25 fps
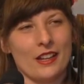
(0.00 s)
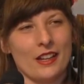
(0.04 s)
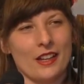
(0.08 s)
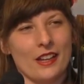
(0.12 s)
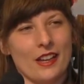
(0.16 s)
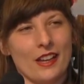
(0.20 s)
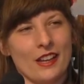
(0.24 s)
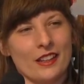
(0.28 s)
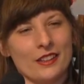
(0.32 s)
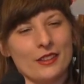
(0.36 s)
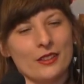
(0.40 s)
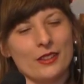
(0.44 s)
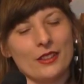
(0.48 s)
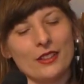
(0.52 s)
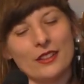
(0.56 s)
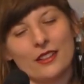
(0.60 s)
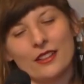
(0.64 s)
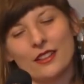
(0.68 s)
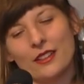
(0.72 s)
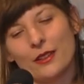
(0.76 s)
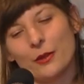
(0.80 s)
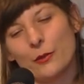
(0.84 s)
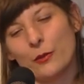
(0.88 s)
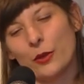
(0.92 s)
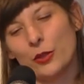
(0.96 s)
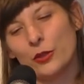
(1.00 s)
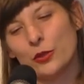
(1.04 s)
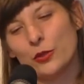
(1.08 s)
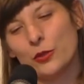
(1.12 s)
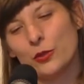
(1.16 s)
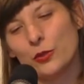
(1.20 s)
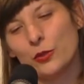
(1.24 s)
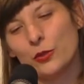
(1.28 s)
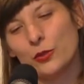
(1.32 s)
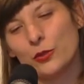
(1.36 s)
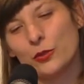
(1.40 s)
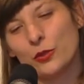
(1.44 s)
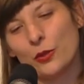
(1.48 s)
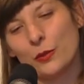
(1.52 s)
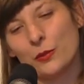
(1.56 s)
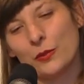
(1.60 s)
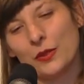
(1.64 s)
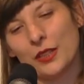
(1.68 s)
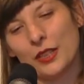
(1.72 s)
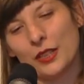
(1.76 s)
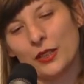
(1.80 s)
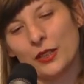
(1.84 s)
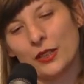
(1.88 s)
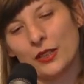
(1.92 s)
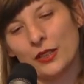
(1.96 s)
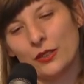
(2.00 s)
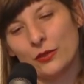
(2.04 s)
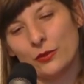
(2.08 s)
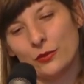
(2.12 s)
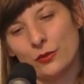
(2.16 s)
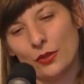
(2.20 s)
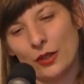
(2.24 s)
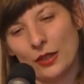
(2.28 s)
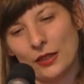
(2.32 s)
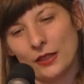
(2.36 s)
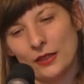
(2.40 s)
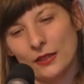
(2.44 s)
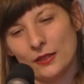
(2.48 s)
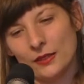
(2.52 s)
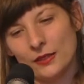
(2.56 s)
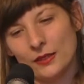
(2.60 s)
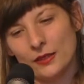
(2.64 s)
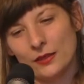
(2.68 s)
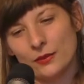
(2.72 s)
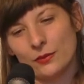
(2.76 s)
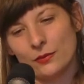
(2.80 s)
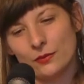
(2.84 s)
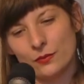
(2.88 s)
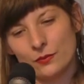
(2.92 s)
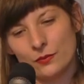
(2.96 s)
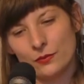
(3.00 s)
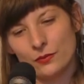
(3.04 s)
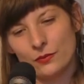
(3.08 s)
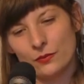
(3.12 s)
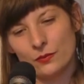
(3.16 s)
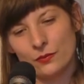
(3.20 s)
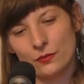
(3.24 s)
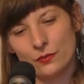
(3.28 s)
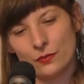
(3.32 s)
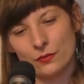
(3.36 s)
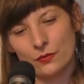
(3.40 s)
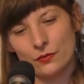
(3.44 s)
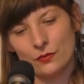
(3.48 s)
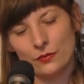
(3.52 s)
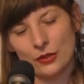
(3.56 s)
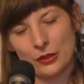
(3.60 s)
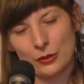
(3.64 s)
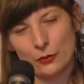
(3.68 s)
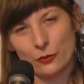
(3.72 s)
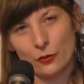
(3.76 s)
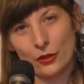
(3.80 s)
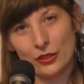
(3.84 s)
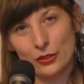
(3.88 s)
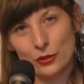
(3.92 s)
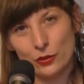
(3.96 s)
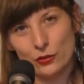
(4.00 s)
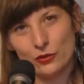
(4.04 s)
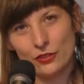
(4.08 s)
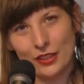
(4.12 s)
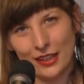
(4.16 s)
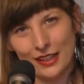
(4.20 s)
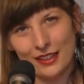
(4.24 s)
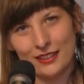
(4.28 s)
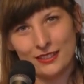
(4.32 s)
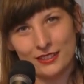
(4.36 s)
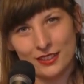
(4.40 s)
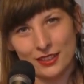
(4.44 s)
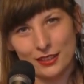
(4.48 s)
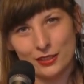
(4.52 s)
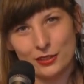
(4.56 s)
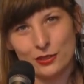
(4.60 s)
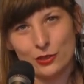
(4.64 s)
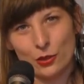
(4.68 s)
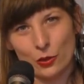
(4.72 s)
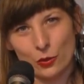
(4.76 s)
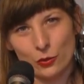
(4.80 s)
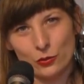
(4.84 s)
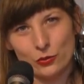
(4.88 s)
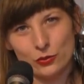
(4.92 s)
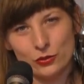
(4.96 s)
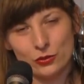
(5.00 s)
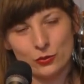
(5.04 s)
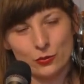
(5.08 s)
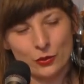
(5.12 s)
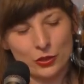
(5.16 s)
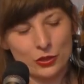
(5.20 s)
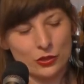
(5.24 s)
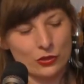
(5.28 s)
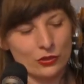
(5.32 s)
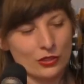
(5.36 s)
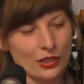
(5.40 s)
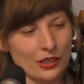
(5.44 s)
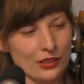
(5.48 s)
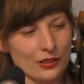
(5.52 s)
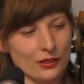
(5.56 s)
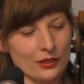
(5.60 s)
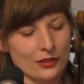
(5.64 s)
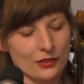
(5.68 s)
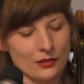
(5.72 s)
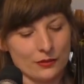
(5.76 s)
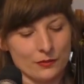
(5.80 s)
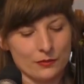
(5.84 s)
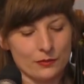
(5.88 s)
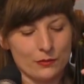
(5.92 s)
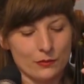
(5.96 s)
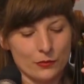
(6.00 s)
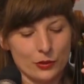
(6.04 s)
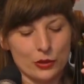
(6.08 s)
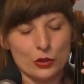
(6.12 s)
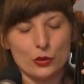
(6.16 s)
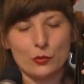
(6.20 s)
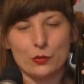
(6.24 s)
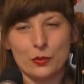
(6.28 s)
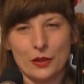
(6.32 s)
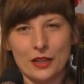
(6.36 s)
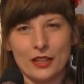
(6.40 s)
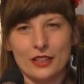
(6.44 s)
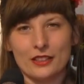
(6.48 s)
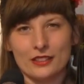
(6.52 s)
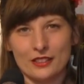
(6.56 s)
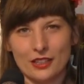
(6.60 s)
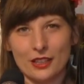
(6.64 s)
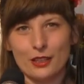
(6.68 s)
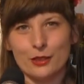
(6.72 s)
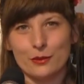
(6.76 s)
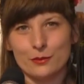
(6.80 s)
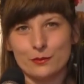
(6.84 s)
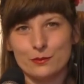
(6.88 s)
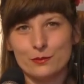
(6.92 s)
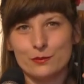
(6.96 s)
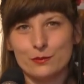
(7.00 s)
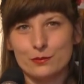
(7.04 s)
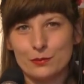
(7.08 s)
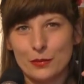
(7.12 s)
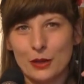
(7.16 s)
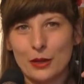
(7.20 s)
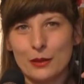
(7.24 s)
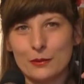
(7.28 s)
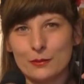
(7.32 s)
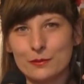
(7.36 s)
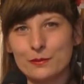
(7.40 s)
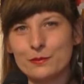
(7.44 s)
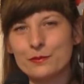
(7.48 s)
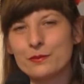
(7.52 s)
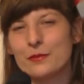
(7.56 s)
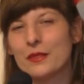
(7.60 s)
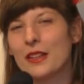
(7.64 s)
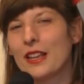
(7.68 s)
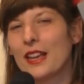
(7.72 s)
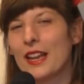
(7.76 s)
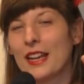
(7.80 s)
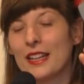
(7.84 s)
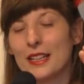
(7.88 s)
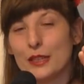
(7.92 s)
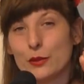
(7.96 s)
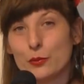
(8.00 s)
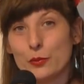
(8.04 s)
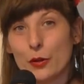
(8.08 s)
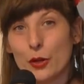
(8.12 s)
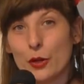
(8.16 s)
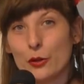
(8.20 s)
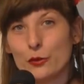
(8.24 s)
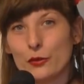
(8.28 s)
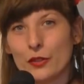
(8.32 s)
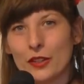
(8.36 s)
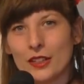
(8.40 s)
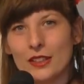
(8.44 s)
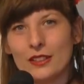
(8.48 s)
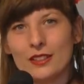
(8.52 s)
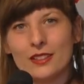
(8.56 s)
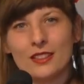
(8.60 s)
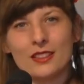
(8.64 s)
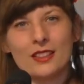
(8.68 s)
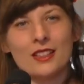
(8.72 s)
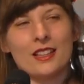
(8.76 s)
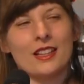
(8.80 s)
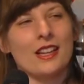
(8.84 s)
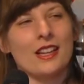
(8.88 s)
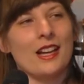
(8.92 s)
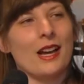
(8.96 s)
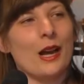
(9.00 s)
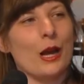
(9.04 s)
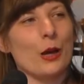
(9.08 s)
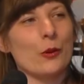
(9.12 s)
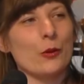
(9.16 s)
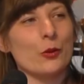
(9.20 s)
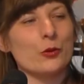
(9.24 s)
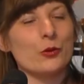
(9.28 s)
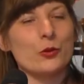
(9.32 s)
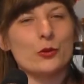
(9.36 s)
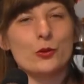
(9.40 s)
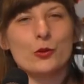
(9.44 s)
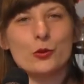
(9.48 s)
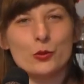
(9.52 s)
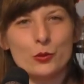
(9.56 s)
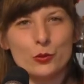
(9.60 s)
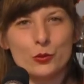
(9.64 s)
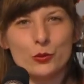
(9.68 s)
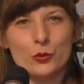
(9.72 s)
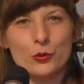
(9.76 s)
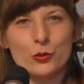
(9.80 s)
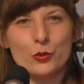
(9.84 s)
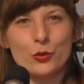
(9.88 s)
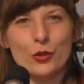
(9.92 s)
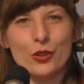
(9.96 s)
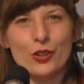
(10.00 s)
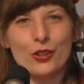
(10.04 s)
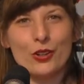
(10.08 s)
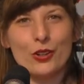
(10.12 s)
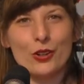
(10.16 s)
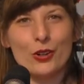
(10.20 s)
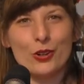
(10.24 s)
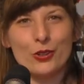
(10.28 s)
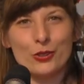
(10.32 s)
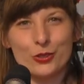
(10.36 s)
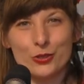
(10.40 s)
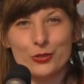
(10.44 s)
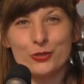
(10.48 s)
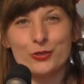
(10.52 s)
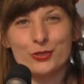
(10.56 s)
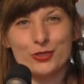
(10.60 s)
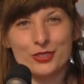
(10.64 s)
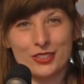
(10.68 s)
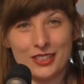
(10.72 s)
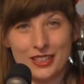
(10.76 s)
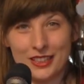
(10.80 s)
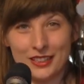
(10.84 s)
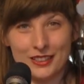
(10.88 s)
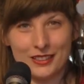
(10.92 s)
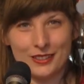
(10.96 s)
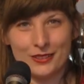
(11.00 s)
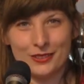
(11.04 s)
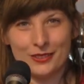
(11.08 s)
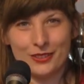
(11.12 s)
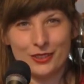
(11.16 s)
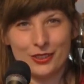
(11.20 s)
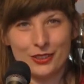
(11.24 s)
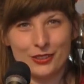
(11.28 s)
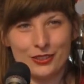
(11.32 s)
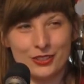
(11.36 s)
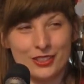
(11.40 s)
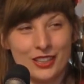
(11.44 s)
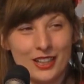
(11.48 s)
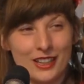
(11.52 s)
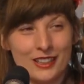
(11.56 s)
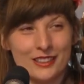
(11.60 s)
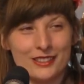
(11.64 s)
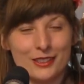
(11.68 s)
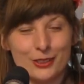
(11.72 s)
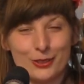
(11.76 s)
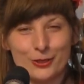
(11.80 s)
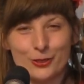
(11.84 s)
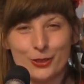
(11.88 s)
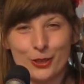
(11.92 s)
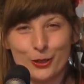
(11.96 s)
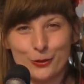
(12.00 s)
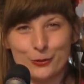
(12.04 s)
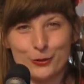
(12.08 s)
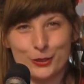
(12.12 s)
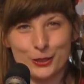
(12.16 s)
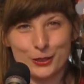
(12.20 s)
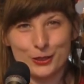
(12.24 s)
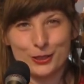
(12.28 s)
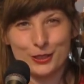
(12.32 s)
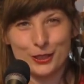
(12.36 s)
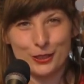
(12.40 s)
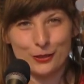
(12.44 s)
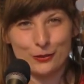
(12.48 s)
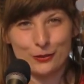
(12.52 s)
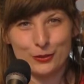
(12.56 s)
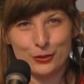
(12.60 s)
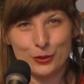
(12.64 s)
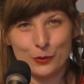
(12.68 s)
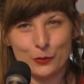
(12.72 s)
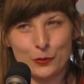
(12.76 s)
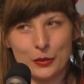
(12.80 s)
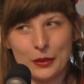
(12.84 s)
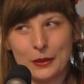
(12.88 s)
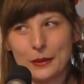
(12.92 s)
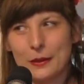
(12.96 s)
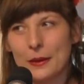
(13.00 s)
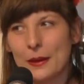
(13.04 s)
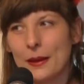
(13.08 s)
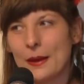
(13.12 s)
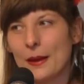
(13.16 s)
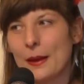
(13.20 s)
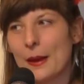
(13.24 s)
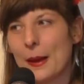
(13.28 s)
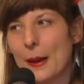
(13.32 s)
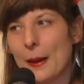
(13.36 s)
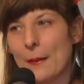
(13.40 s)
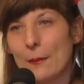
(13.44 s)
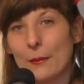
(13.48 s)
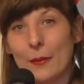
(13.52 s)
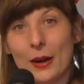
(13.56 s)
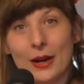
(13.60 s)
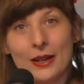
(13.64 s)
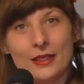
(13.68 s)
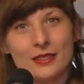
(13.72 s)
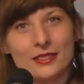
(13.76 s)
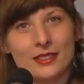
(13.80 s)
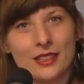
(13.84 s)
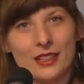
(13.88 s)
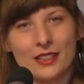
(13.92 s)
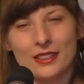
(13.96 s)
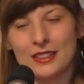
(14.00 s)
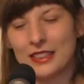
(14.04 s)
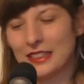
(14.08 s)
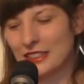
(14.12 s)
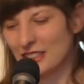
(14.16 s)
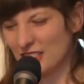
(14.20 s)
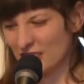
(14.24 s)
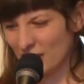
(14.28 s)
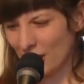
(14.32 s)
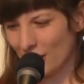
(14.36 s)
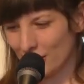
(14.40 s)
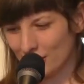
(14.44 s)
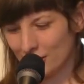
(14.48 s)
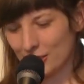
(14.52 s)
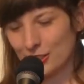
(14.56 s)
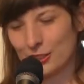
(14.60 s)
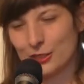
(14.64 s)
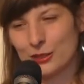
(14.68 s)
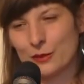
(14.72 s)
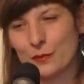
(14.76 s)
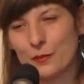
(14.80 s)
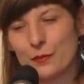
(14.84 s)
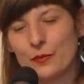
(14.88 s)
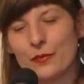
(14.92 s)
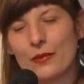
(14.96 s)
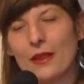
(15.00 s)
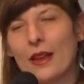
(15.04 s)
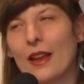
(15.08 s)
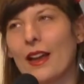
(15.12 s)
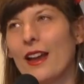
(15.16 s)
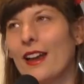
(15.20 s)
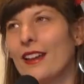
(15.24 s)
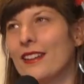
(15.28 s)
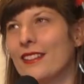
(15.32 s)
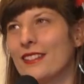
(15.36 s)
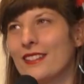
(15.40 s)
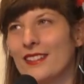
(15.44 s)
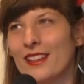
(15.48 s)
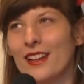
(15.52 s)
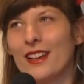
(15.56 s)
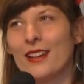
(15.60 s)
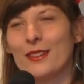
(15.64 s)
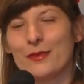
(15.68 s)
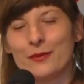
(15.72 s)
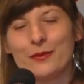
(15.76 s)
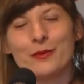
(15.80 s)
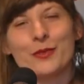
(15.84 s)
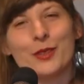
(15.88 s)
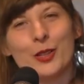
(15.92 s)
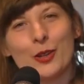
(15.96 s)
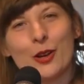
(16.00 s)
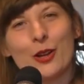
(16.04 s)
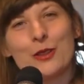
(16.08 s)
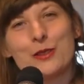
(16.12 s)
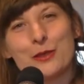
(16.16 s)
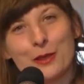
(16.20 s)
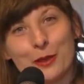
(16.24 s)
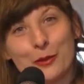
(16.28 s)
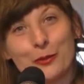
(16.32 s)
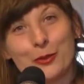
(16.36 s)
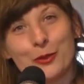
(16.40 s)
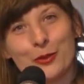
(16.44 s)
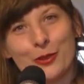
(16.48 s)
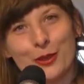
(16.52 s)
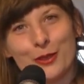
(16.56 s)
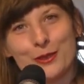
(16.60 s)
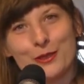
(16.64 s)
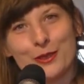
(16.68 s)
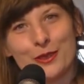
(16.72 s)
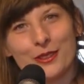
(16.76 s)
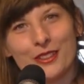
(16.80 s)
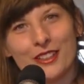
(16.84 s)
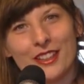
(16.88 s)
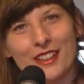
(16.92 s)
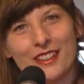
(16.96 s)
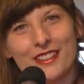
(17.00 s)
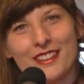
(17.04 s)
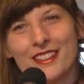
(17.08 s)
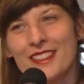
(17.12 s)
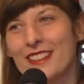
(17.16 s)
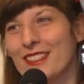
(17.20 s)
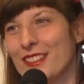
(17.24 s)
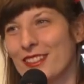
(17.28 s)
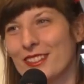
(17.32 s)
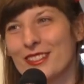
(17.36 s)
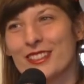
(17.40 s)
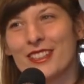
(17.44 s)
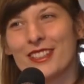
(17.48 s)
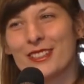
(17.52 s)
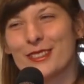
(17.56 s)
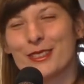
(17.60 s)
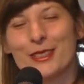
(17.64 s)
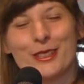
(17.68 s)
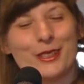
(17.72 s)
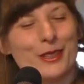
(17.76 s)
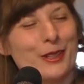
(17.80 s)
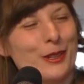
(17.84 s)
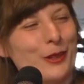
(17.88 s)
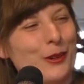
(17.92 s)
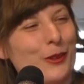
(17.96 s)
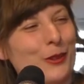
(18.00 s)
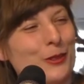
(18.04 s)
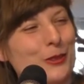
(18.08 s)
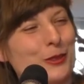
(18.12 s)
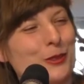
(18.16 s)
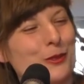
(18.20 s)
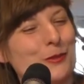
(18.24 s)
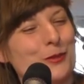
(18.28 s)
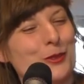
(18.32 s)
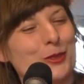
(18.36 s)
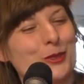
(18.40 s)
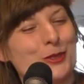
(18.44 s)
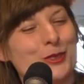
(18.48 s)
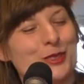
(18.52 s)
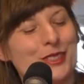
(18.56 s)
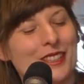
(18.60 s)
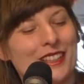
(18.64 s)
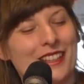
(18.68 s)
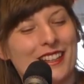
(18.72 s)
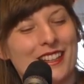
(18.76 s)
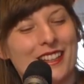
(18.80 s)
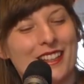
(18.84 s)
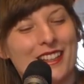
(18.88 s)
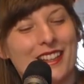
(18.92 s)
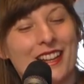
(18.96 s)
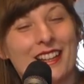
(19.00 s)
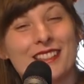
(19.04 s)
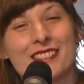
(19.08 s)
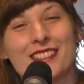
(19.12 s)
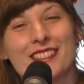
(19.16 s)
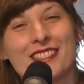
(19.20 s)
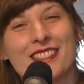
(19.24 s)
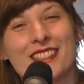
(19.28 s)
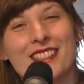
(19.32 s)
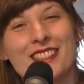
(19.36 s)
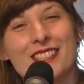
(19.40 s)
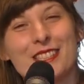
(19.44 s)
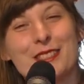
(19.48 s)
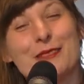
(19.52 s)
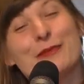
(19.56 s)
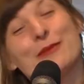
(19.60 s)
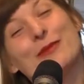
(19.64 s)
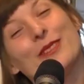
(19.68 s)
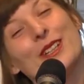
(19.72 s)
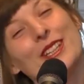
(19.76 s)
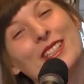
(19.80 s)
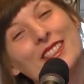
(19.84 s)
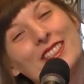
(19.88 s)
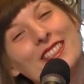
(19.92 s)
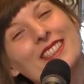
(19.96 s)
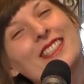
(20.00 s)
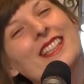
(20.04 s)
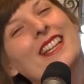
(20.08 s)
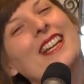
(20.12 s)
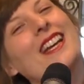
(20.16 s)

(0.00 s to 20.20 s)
And when you do something right, like when you nail these notes, when you play down, bum, and it's perfect, I want you to do a good sign, a sign that you have achieved something. My sign is yes! And yeah, now I seem crazy again, just like the octopus exercise, but